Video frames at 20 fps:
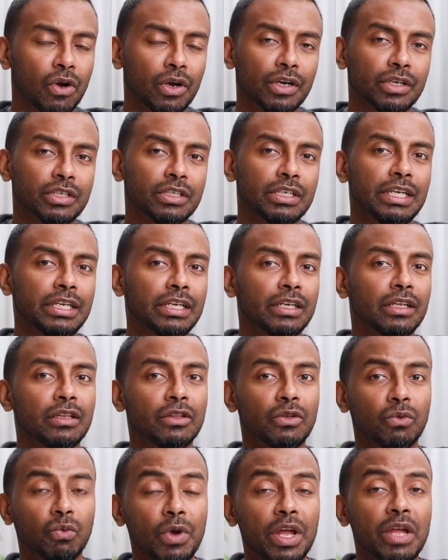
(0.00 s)
heart in
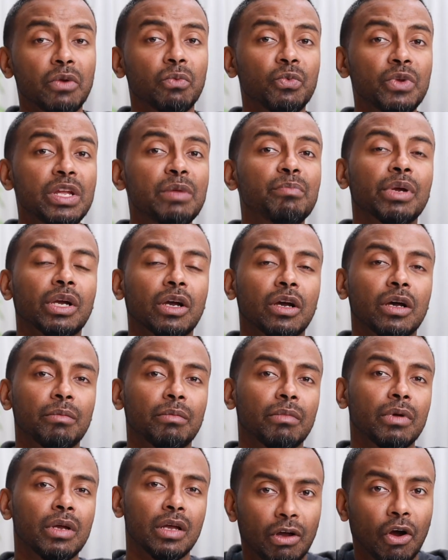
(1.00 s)
the way we
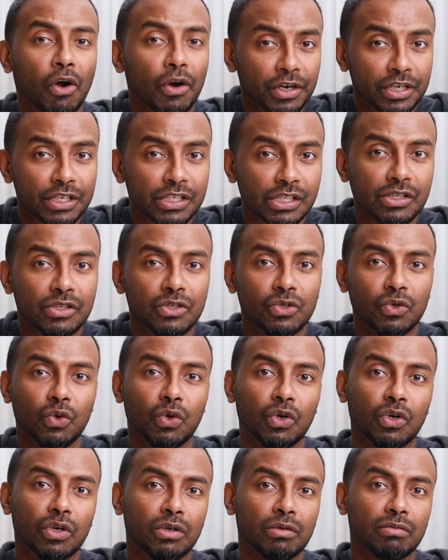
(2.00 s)
become artists,
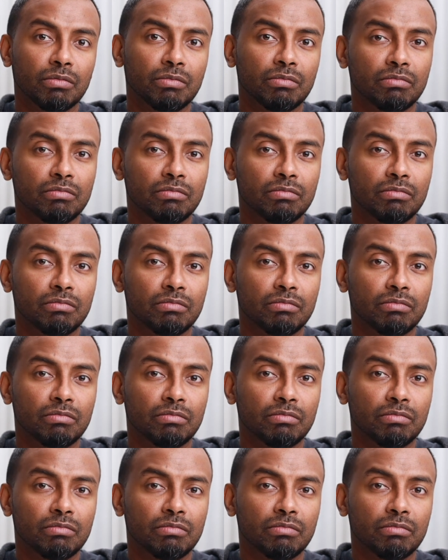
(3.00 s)
or